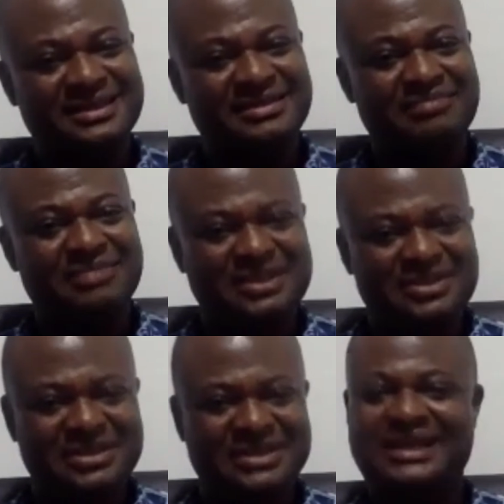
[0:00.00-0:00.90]
based
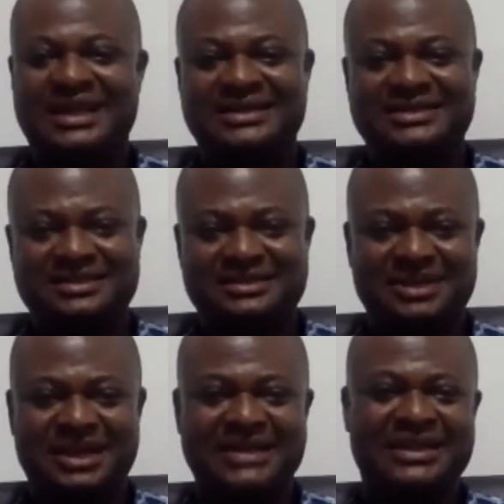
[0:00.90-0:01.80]
on the titles
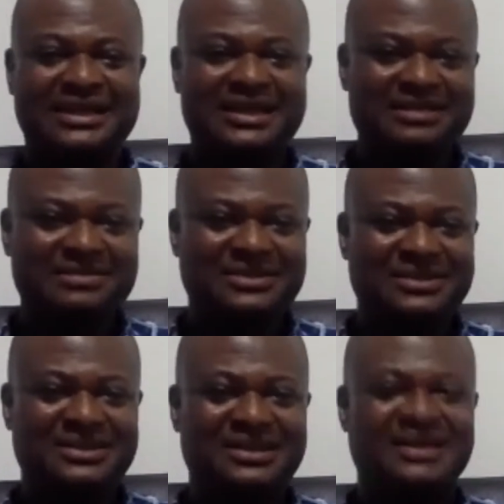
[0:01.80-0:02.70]
behind their
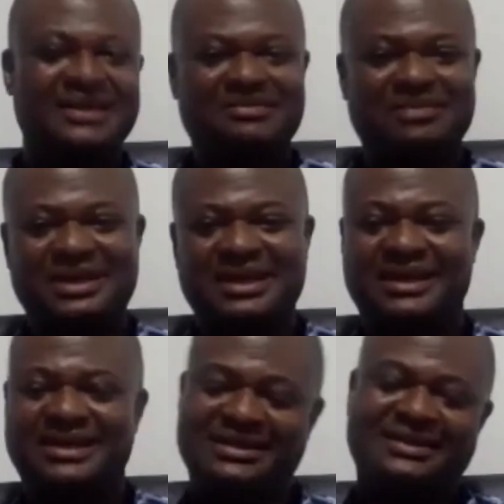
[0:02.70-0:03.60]
names.
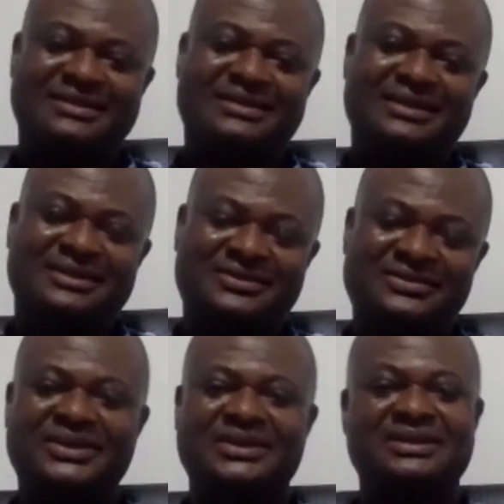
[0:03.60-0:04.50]
It's a
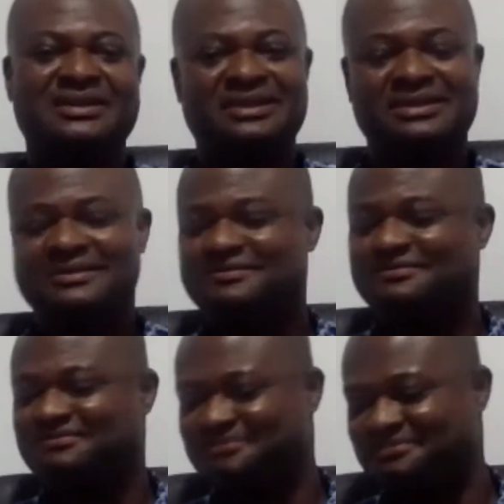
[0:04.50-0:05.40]
really,
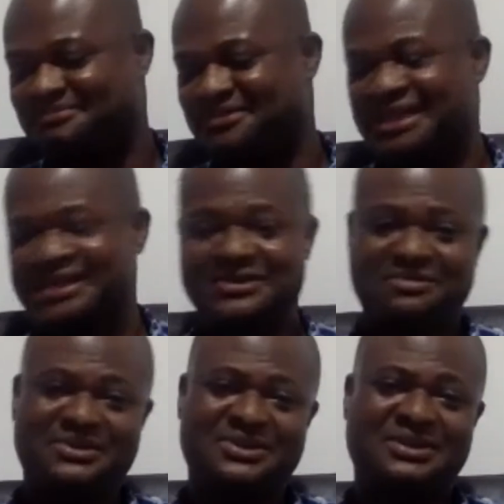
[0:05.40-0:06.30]
excuse
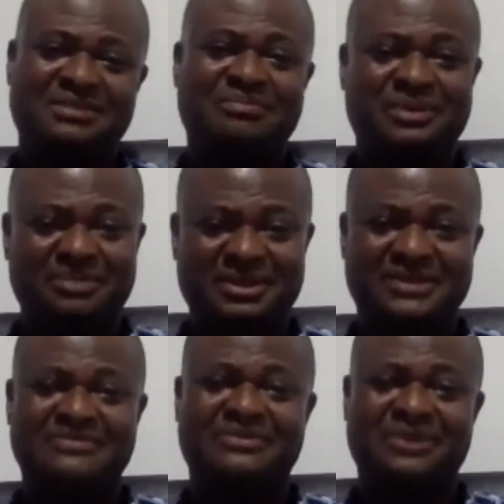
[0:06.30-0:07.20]
me, it's a
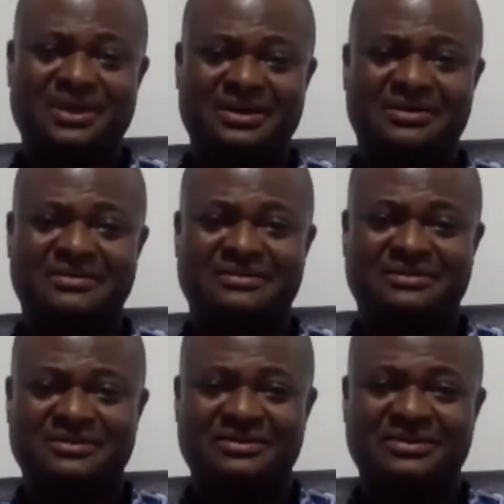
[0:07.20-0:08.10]
primitive way of
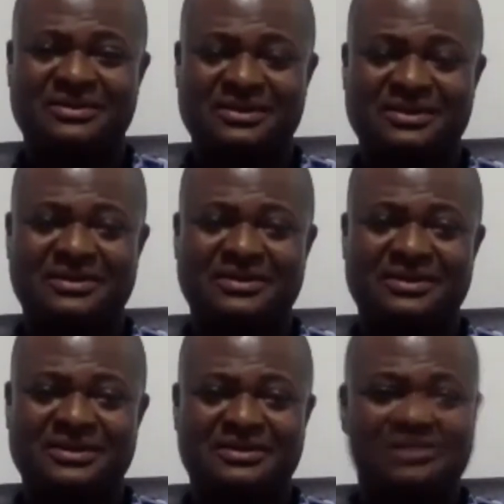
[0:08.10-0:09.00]

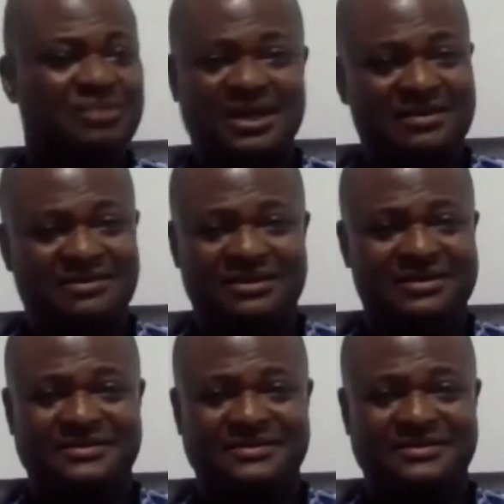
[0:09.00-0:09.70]
behaving.